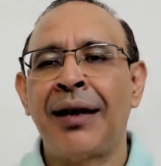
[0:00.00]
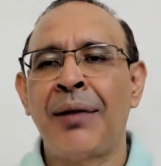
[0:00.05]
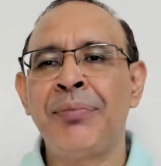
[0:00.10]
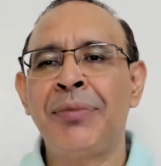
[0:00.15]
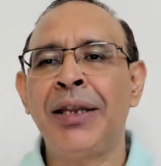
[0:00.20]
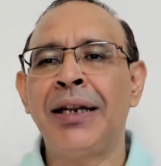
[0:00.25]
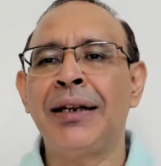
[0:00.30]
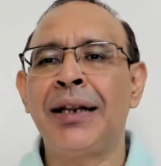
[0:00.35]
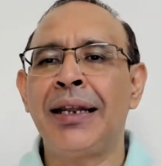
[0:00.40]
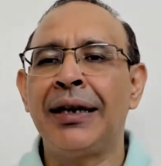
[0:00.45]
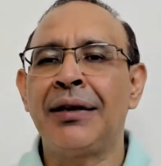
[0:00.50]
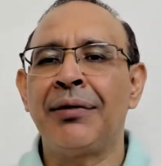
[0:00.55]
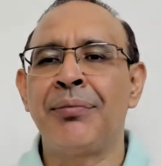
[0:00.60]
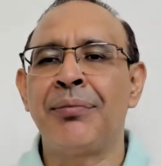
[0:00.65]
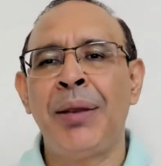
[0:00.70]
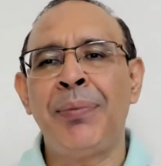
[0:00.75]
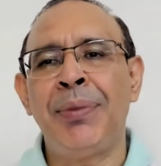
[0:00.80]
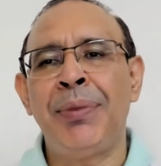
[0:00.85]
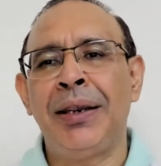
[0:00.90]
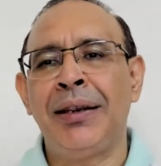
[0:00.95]
Something
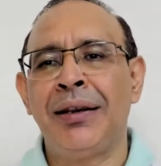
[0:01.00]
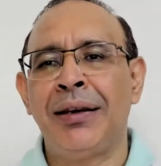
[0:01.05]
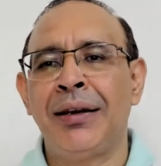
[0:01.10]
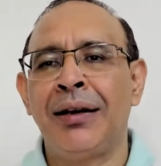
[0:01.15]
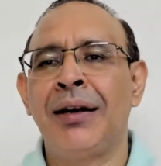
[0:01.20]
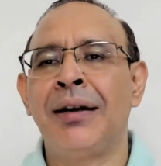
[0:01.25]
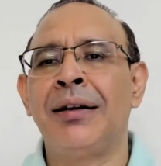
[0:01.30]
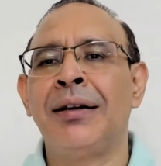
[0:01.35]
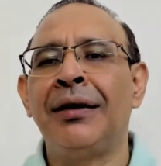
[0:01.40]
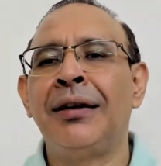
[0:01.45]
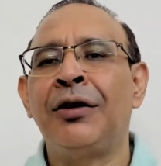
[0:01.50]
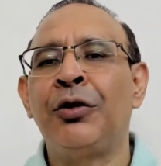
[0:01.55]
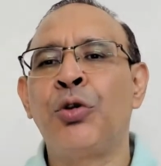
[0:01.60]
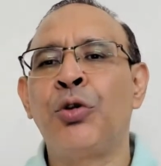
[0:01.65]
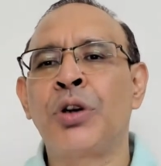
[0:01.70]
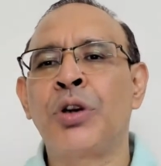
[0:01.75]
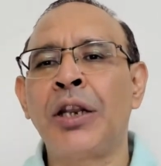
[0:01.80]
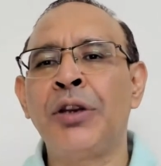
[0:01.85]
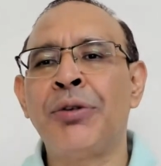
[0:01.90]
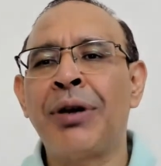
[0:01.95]
like maybe
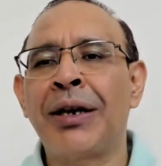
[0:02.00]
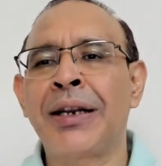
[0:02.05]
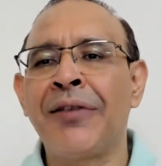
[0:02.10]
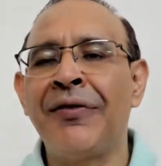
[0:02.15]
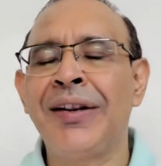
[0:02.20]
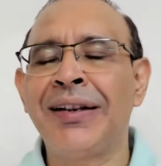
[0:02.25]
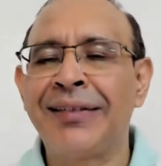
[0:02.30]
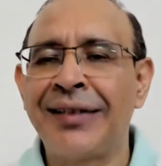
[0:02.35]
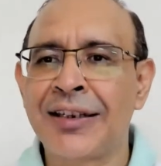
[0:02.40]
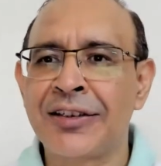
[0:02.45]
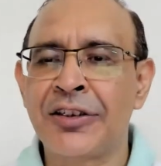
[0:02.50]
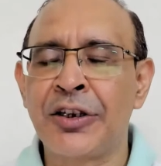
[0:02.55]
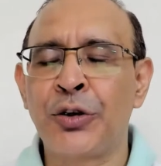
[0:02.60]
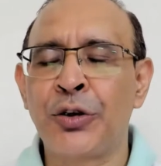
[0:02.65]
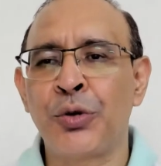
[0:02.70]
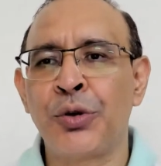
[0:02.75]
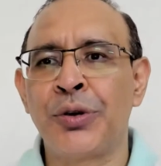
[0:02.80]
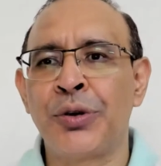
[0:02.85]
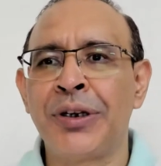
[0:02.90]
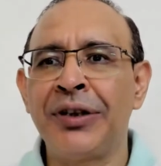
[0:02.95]
total you are giving
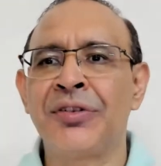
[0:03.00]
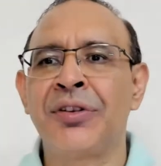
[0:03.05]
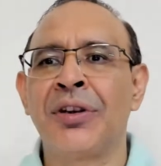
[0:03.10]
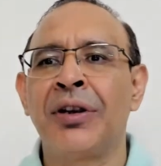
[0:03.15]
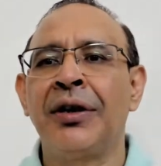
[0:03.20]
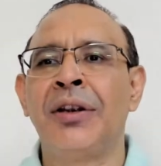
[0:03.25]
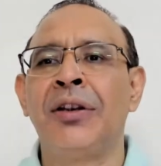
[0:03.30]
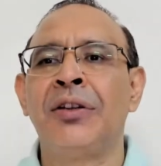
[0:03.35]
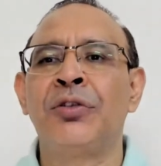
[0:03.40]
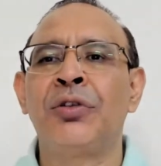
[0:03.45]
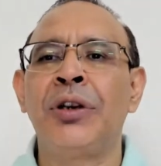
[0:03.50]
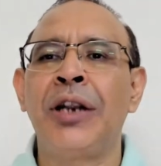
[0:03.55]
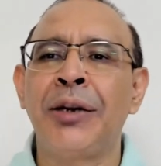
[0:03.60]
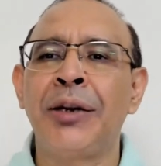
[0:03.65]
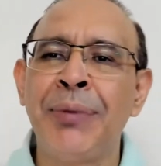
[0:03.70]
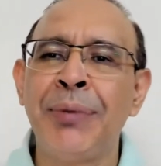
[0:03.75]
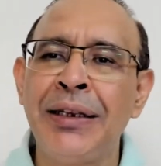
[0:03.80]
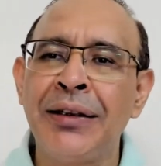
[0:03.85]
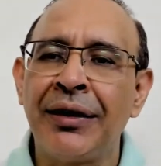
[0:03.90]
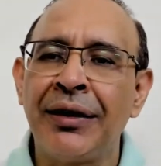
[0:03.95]
62 units.
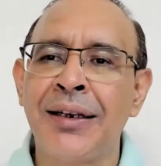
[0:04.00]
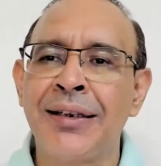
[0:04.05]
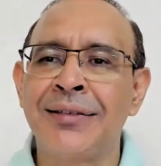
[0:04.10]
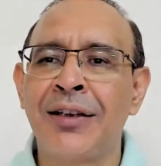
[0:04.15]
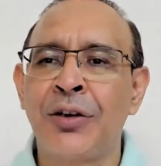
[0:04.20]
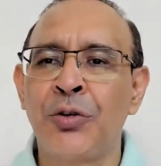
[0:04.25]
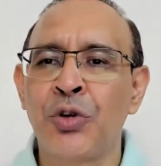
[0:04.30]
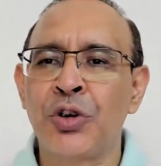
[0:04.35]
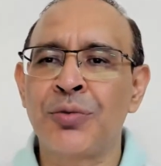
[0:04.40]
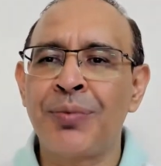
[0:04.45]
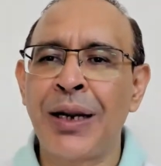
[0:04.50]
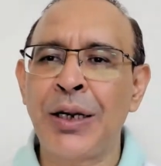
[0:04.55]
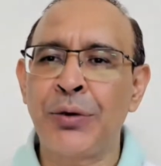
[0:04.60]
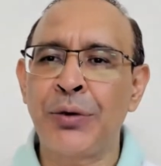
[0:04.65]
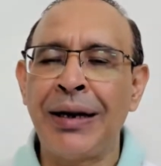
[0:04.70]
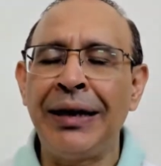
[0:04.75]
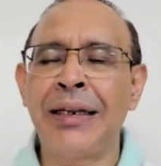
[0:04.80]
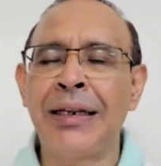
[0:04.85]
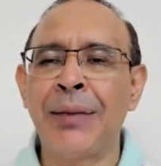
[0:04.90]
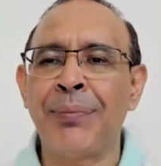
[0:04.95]
So let me increase the dose
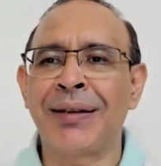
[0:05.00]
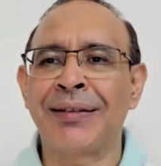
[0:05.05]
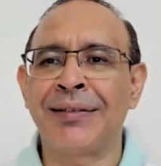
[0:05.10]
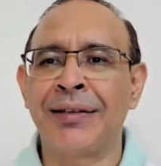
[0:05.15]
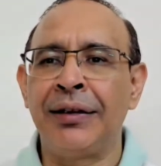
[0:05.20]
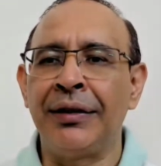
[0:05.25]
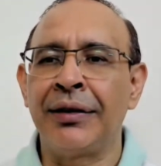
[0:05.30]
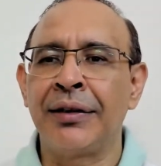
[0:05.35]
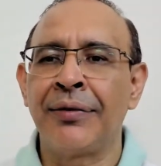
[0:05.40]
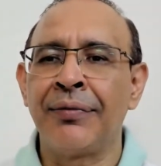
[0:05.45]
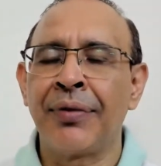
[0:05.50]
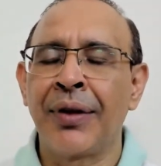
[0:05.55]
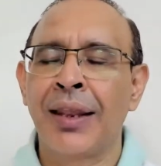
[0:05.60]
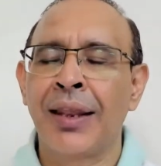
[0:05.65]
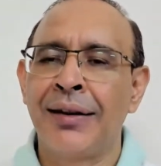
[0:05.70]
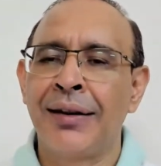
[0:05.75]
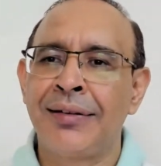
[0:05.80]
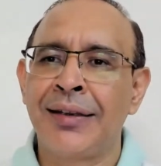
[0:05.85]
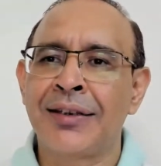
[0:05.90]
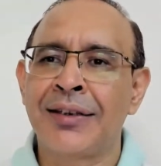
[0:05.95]
by 20%.
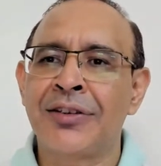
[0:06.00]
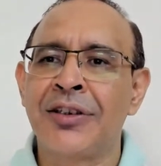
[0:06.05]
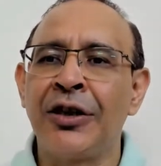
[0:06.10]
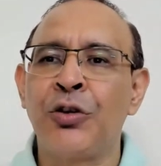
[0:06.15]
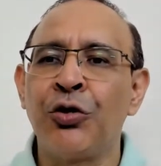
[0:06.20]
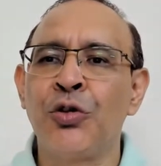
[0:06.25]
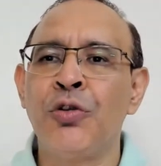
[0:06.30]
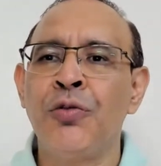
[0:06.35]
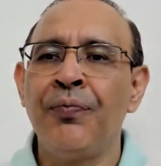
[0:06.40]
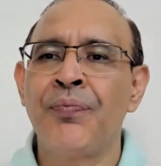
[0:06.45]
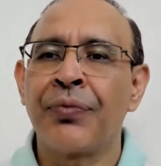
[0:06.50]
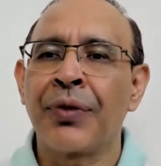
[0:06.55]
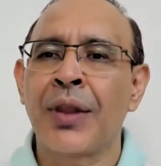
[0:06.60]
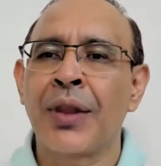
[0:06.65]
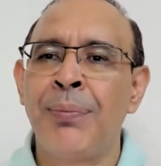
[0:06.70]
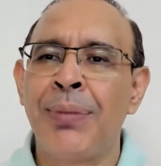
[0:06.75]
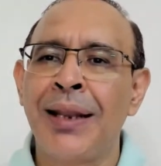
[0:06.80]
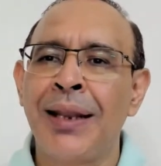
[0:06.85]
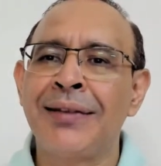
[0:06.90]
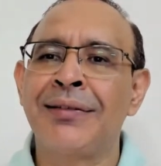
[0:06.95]
62
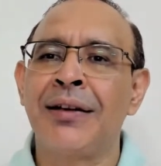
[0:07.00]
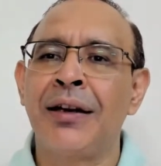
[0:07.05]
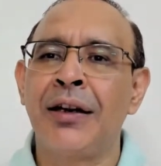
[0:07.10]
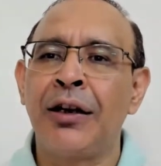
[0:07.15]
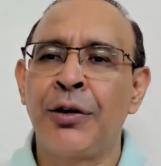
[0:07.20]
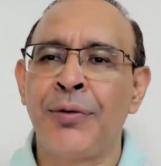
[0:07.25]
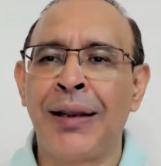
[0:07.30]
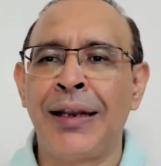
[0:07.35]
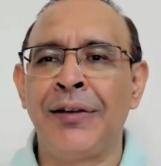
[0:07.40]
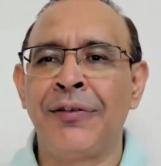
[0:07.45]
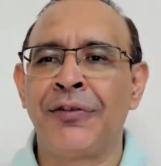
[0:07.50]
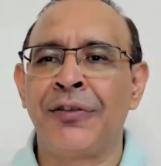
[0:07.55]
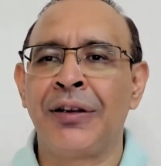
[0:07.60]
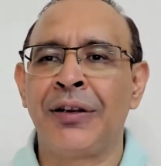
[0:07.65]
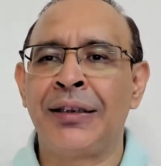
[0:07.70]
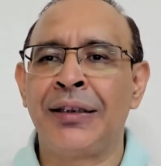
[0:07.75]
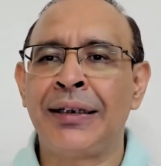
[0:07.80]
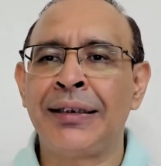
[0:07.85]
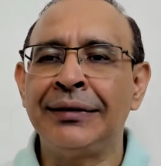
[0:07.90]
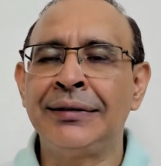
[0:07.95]
plus
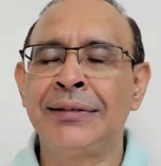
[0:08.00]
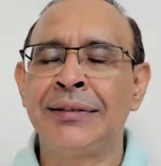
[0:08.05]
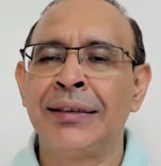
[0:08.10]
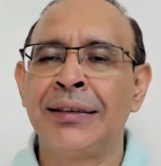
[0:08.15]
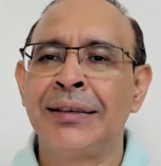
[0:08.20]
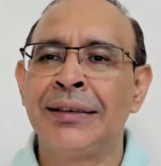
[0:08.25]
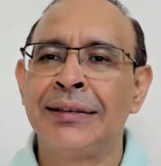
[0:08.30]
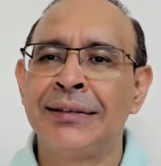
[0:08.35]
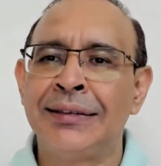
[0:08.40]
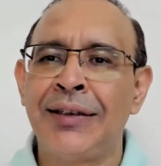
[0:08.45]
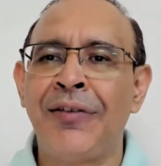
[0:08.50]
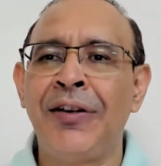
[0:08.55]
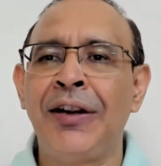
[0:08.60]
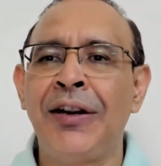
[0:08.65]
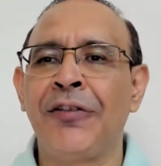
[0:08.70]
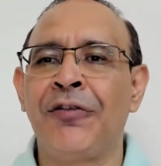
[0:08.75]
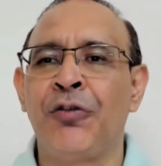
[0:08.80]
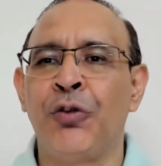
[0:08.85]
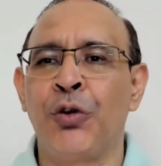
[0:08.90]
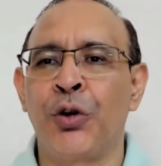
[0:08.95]
12, that is
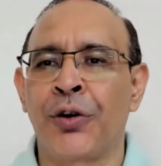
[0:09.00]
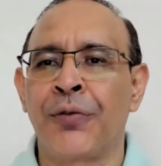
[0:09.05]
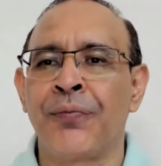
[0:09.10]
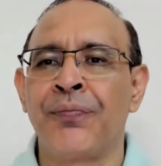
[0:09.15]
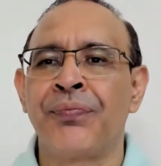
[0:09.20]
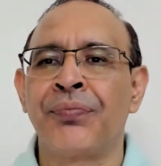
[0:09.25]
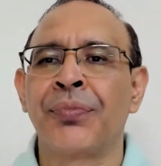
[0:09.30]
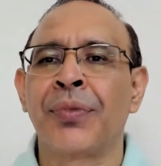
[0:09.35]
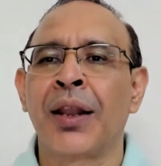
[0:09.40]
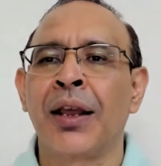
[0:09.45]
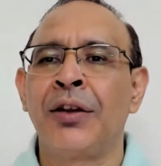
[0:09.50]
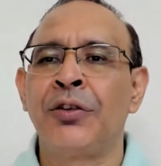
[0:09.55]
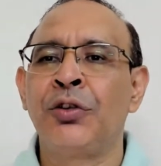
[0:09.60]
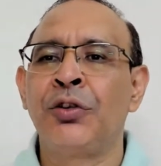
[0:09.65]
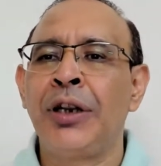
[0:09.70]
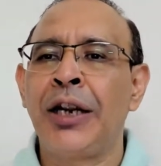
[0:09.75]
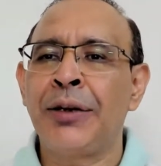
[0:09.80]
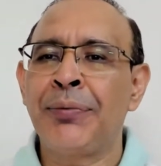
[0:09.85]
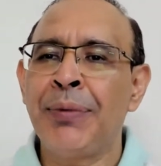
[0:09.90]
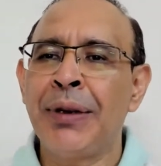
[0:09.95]
74.
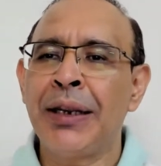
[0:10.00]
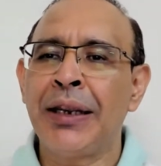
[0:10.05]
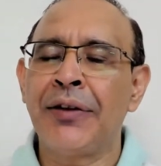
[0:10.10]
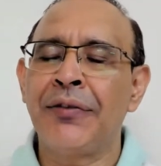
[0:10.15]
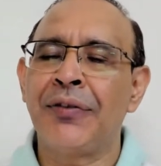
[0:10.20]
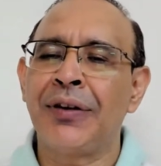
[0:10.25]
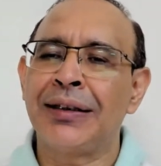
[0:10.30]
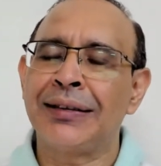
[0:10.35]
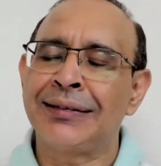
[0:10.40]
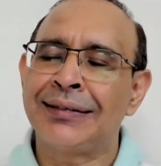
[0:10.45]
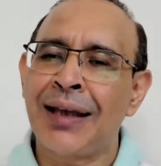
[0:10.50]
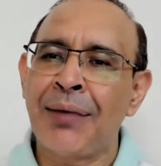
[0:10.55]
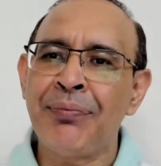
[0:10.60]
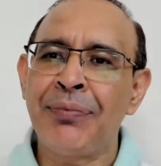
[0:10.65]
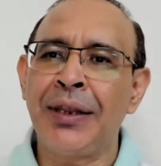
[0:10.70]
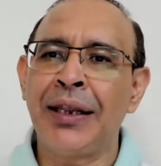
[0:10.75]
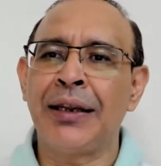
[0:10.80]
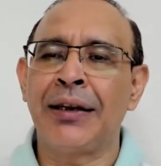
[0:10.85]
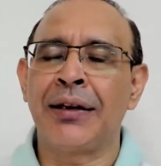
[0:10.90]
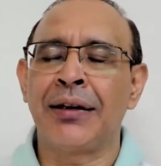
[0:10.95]
So let me give
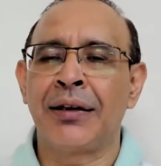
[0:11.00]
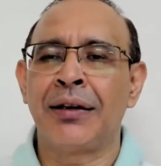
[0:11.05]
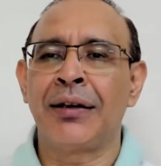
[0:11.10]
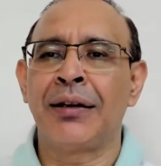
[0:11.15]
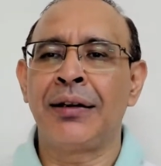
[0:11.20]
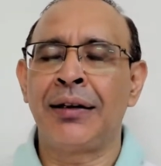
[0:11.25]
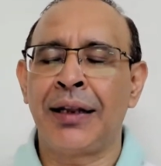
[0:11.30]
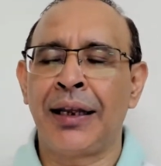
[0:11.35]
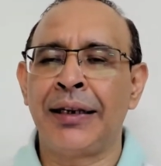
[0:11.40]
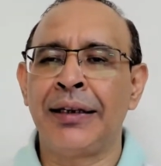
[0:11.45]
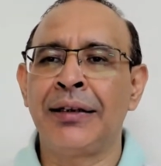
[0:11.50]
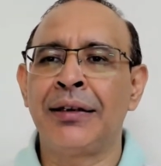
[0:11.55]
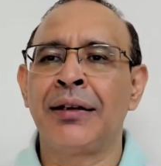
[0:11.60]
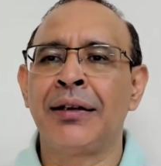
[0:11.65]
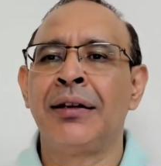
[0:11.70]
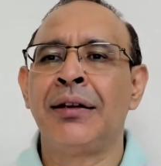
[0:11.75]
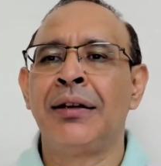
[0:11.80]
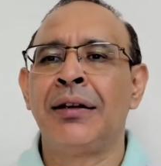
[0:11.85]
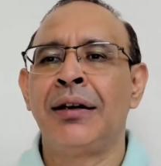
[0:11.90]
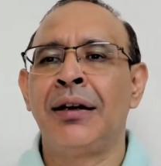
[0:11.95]
something
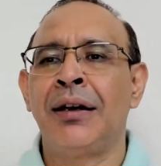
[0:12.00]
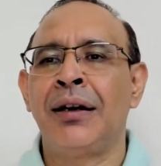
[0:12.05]
like